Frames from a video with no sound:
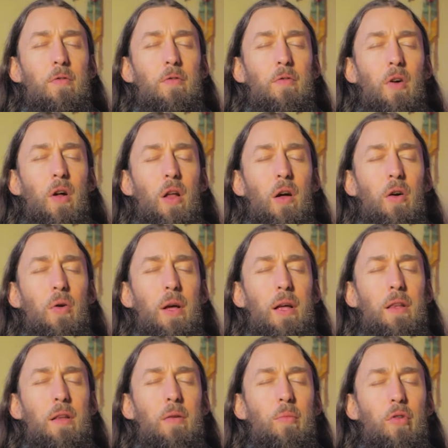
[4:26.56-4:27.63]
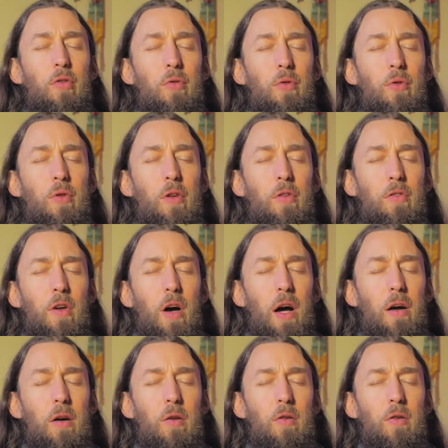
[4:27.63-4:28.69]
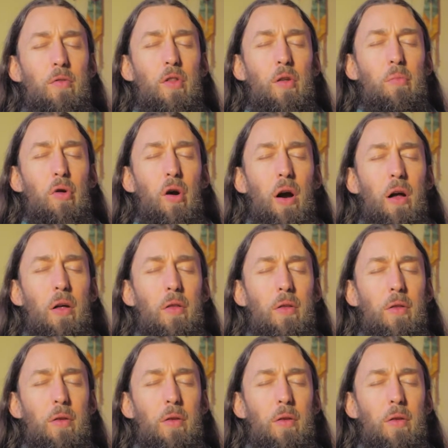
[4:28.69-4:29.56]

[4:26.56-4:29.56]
following them through the cycle of the breath.